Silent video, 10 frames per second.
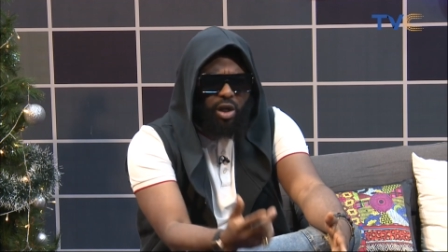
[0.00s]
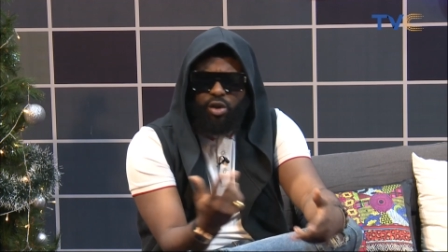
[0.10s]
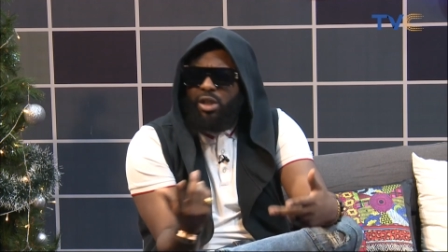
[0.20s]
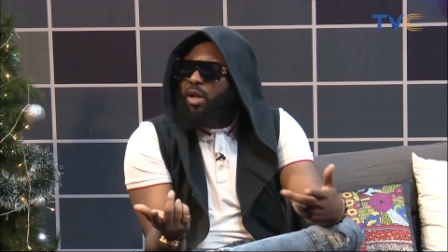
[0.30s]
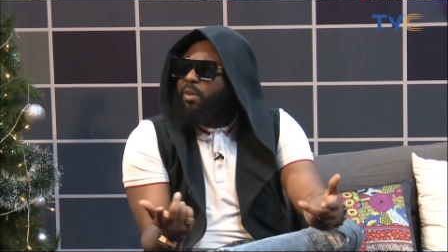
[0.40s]
um, I
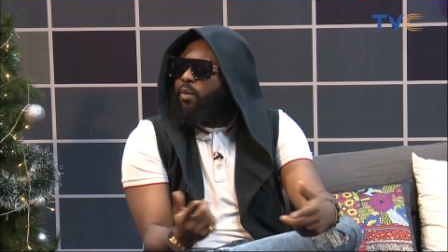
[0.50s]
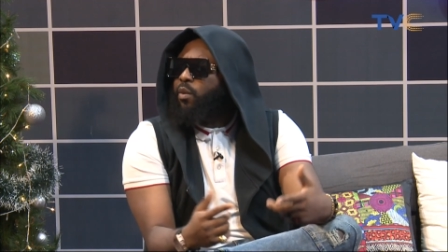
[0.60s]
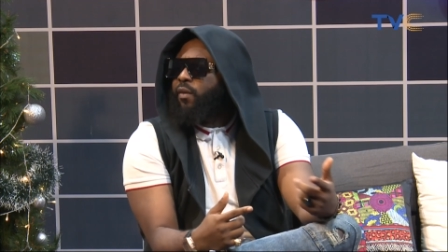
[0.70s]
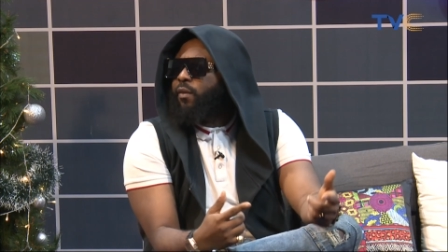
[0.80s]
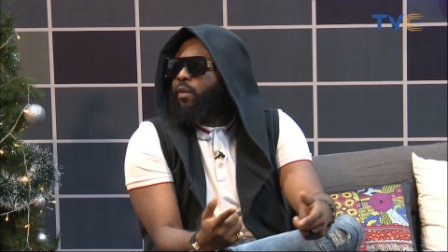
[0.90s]
usually tell
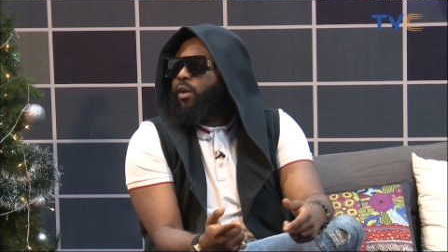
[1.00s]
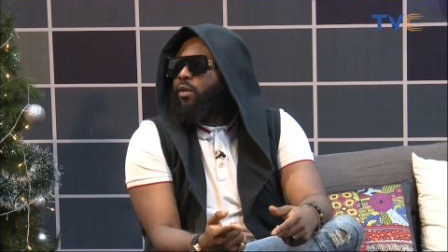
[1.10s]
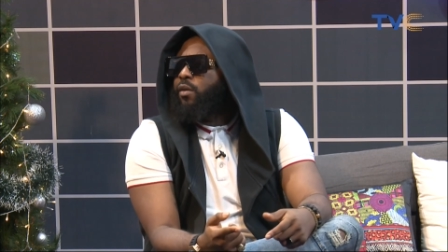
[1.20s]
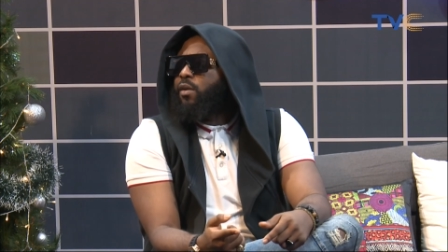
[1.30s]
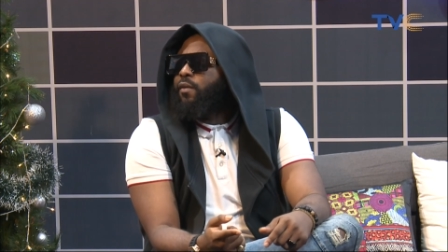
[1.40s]
people, even when
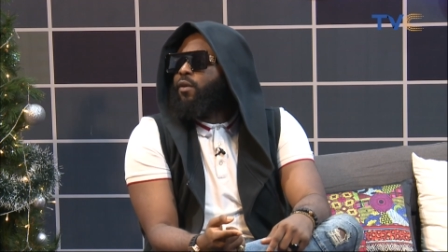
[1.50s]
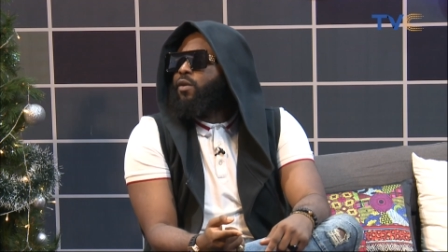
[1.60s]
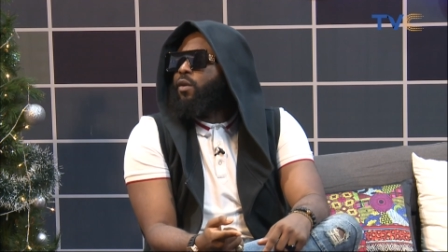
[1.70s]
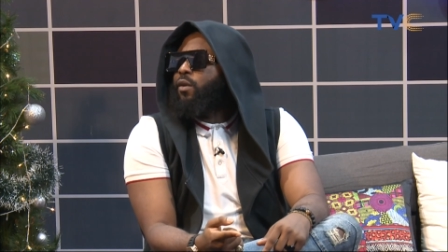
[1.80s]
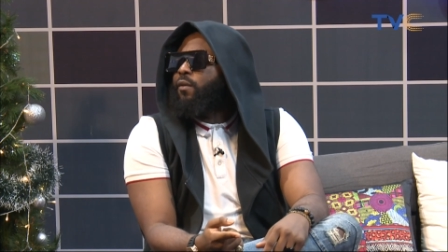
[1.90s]
you
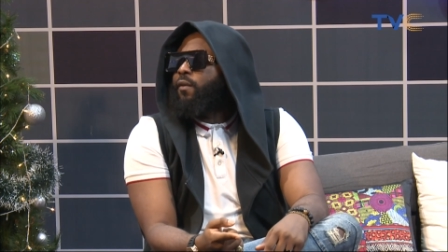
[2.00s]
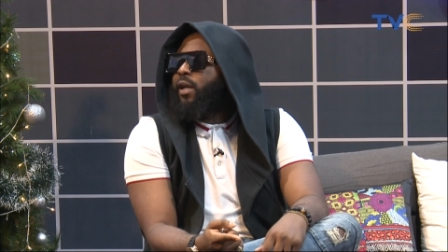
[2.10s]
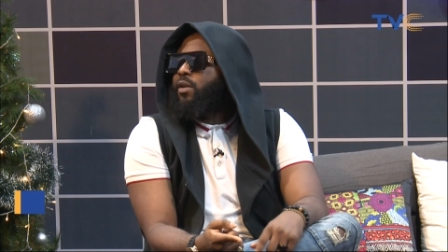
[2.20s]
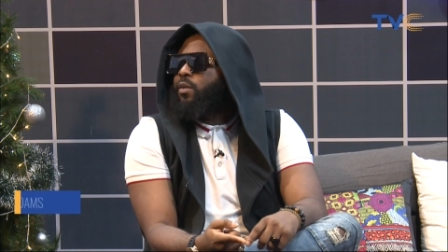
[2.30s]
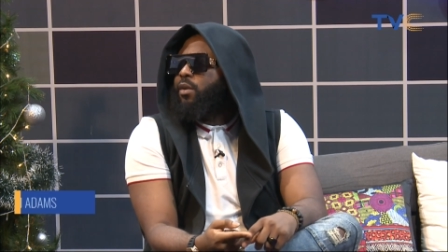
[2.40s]
divorce or you
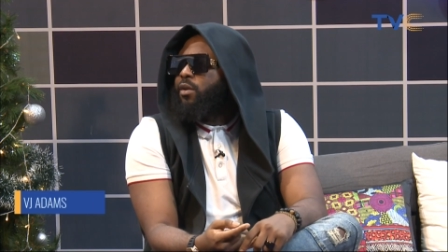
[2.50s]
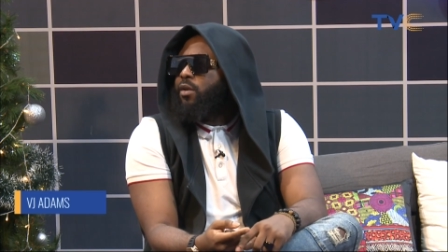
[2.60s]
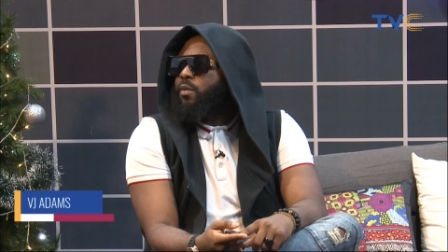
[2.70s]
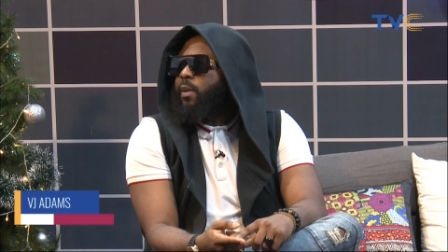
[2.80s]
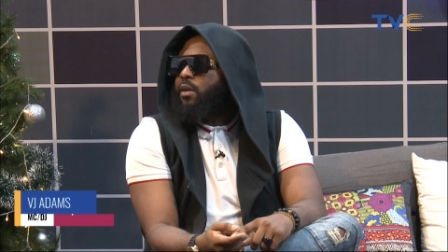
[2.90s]
fight with
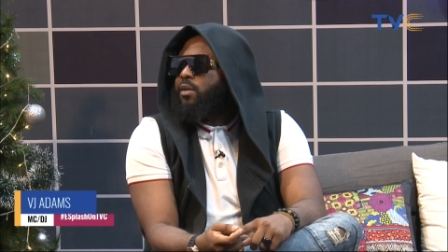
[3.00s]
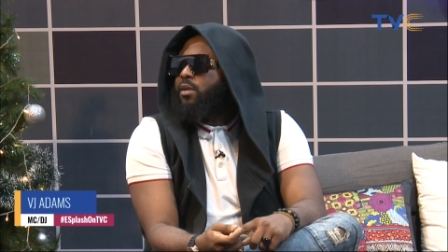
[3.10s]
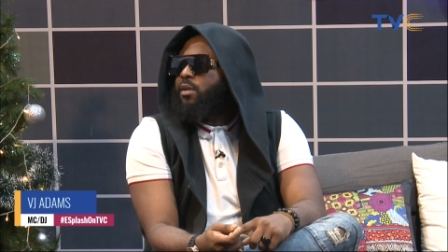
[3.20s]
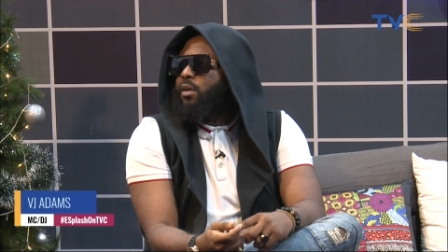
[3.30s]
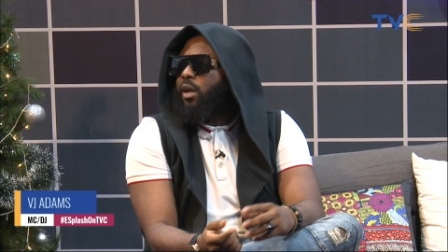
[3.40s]
your
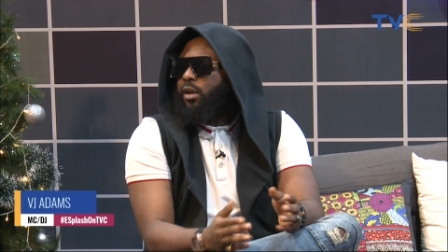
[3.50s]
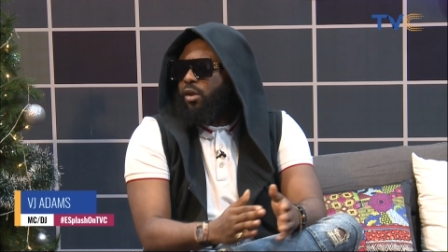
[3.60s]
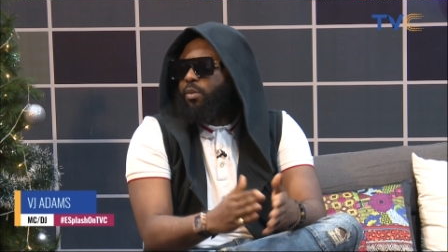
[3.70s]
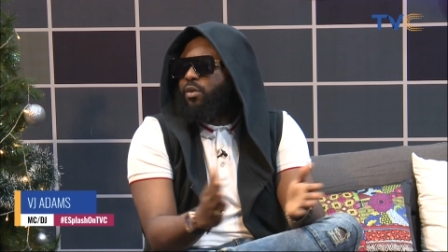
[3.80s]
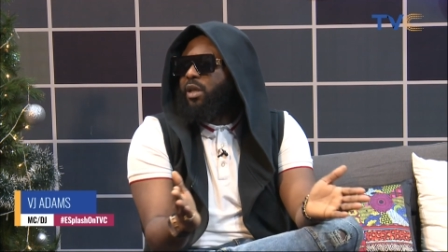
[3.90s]
spouse
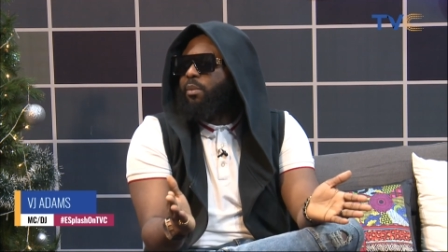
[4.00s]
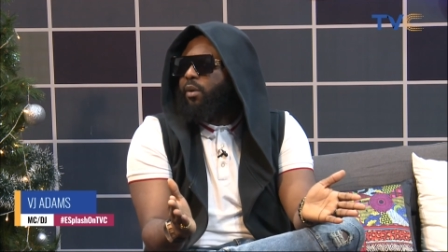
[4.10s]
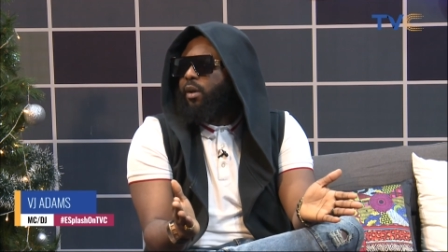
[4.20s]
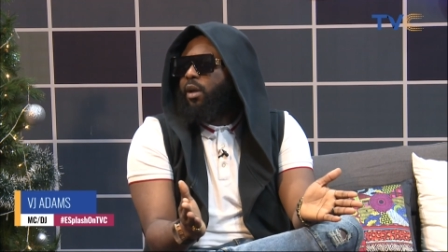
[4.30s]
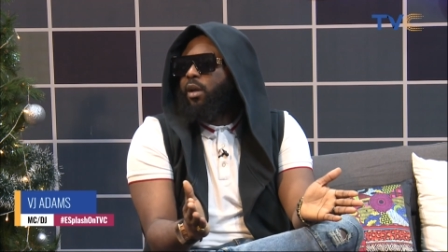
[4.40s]
and you
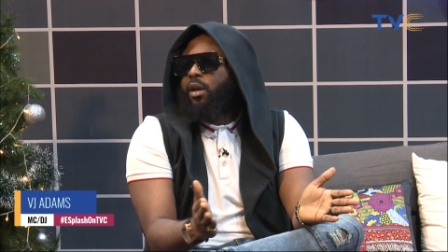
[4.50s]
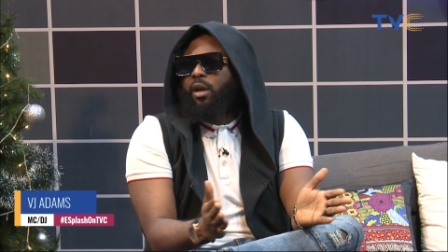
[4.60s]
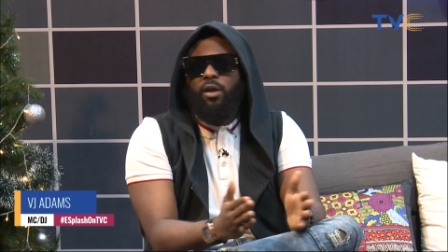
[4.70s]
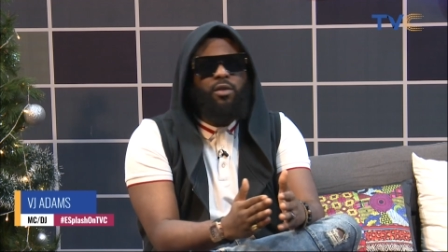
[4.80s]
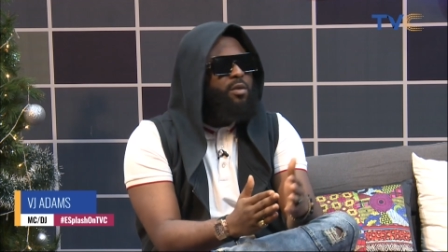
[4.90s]
separate,
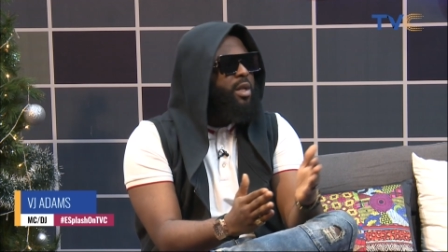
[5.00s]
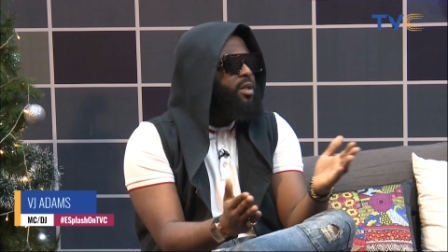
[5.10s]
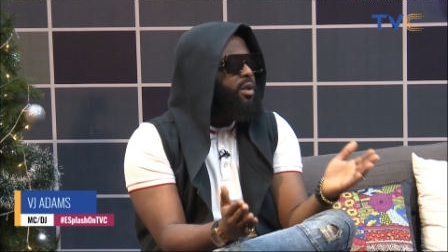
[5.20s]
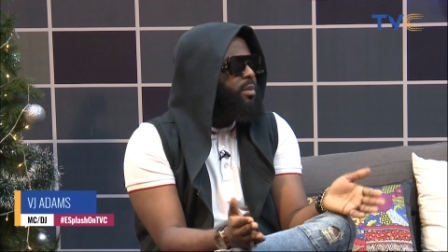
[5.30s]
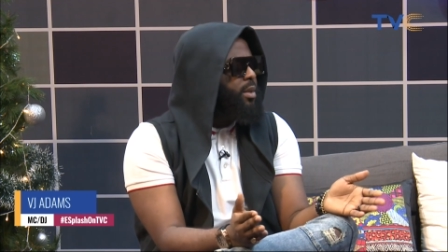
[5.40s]
it doesn't
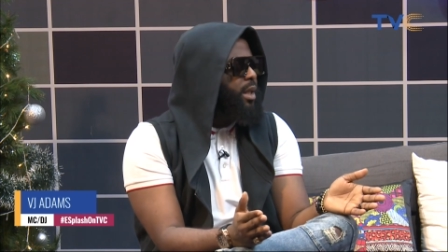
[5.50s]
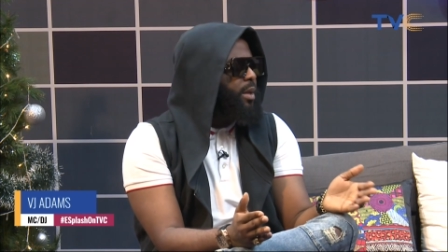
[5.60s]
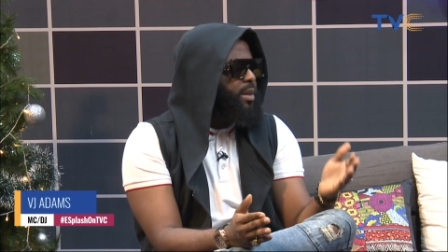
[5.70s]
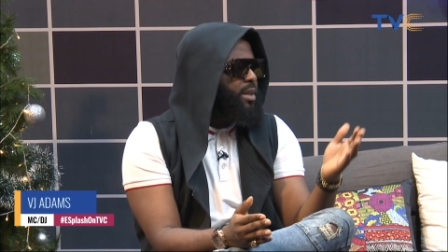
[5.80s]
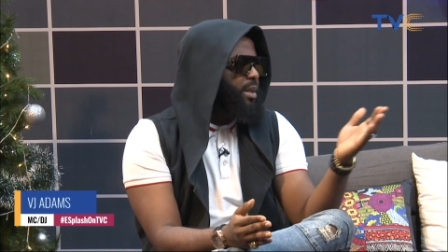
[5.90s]
necessarily mean
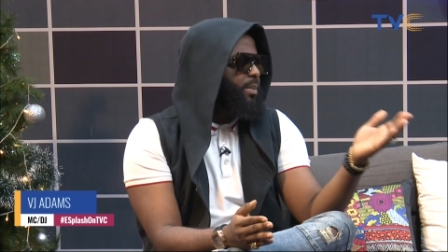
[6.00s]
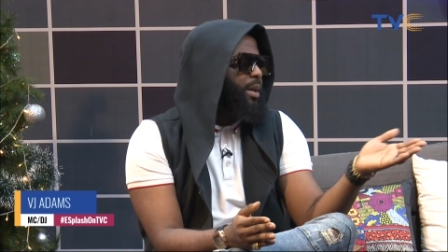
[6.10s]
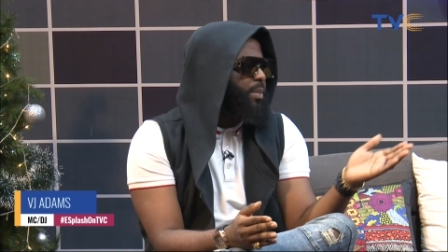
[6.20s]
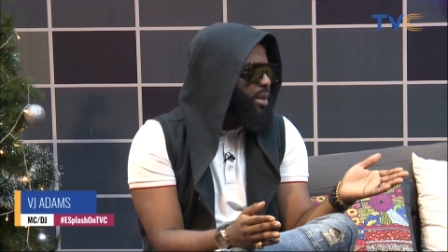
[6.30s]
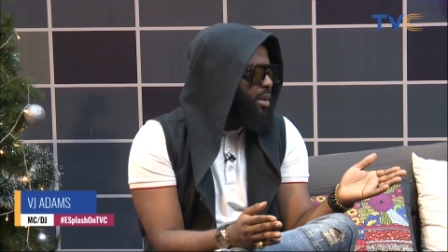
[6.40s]
that the person is a
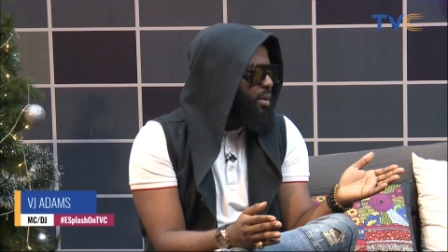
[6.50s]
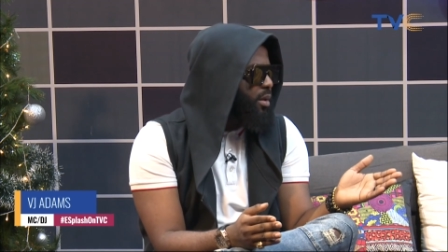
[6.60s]
bad person.